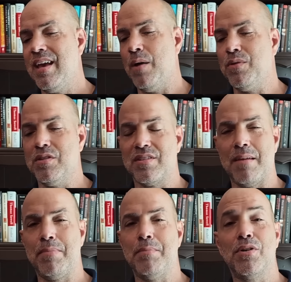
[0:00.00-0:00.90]
And when the
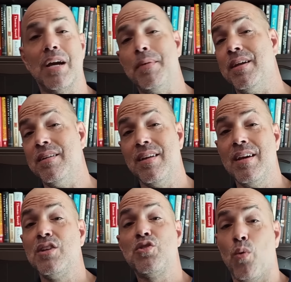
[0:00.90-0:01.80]
same people come in
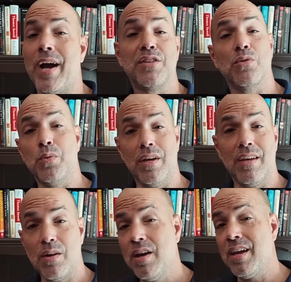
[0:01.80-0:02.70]
twice a
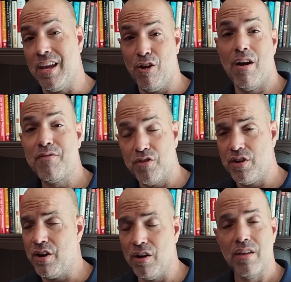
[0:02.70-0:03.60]
week, year after
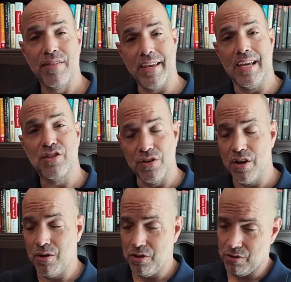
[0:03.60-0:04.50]
year, they get to
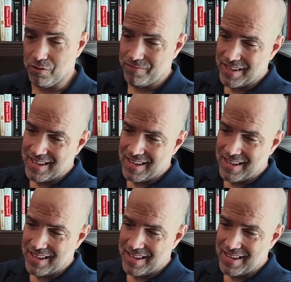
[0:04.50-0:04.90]
know you.